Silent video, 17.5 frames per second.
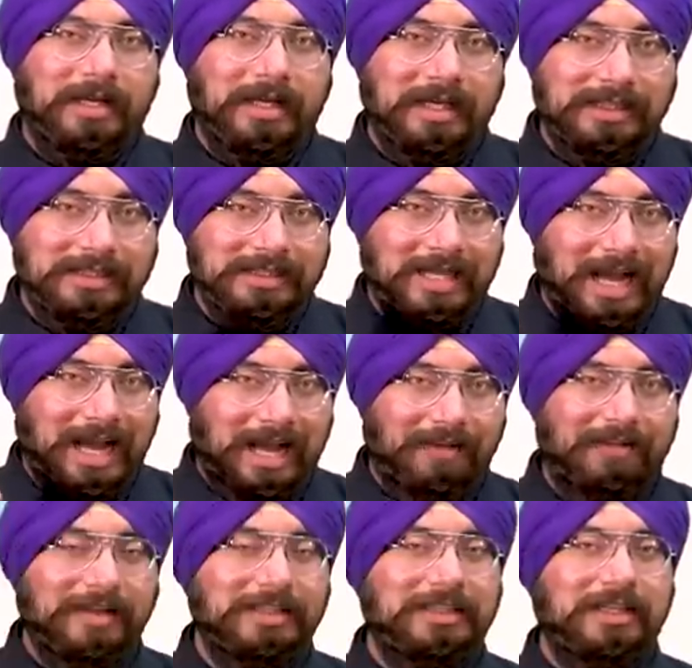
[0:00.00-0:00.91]
is
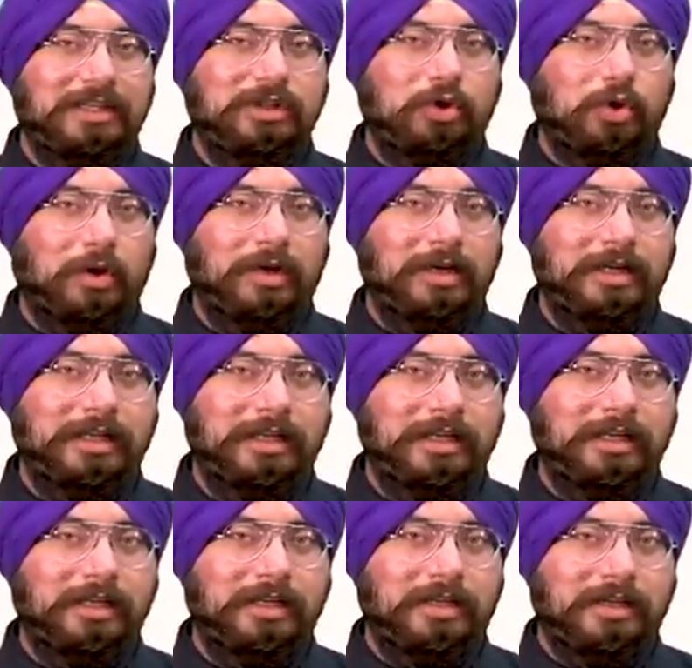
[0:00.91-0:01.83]
having the
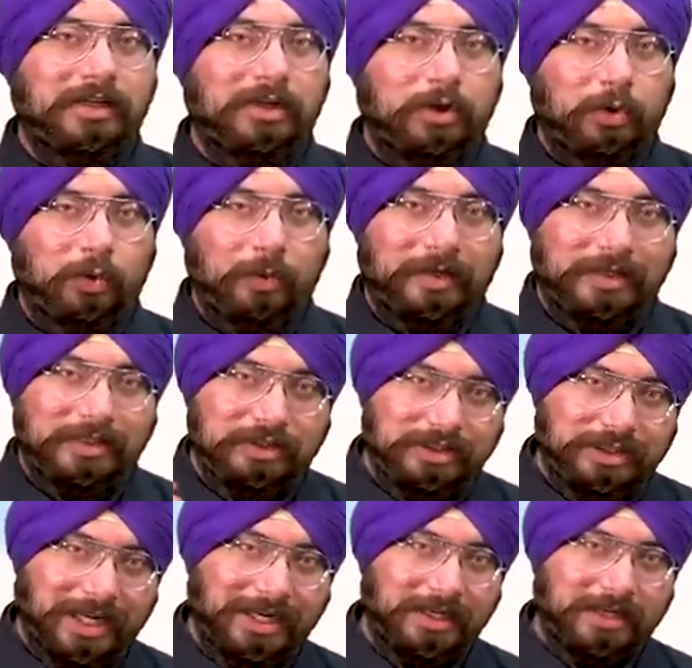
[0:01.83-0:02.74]
authority to
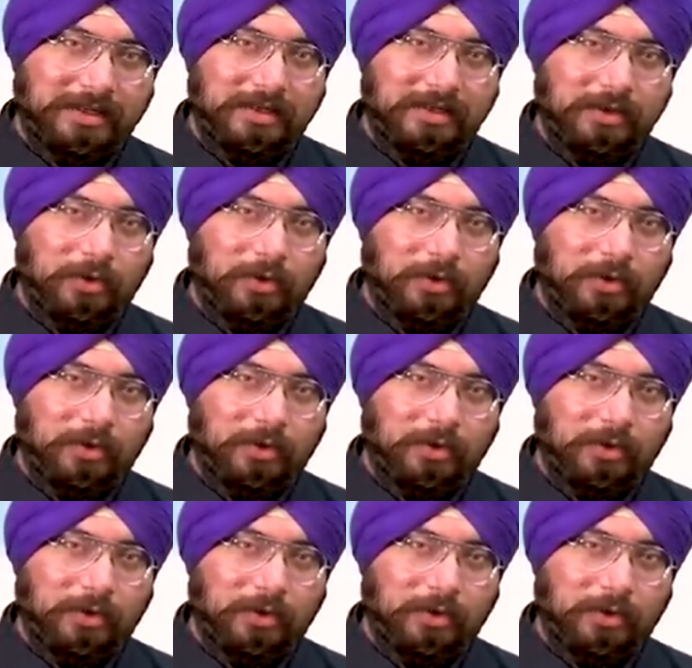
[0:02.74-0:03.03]
reject